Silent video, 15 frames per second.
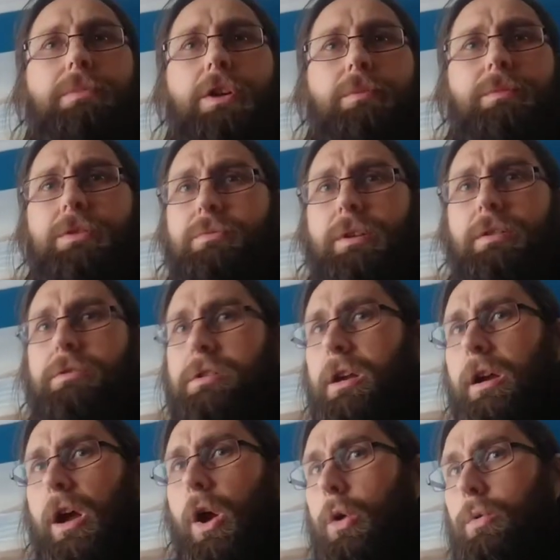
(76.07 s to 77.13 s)
moments where it was like,
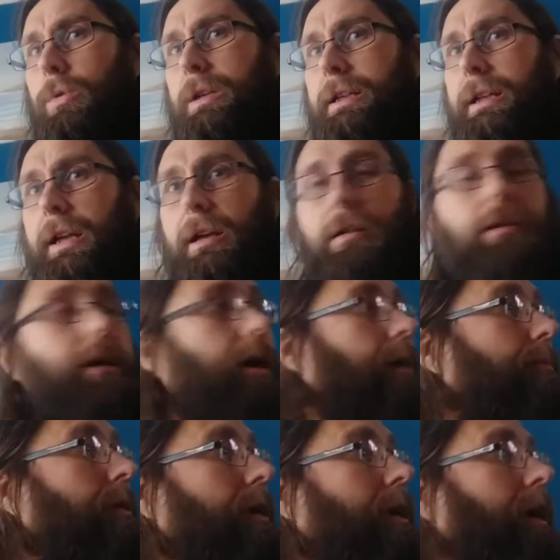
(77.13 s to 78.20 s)
holy hell.
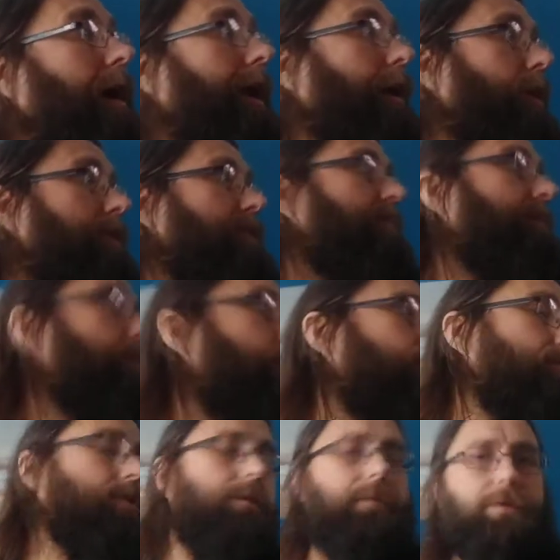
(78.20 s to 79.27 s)
And I got some other cool
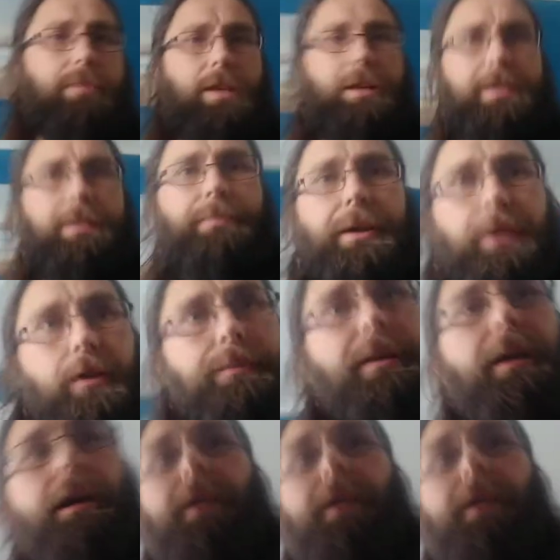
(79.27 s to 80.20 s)
stuff as well. I did pick up,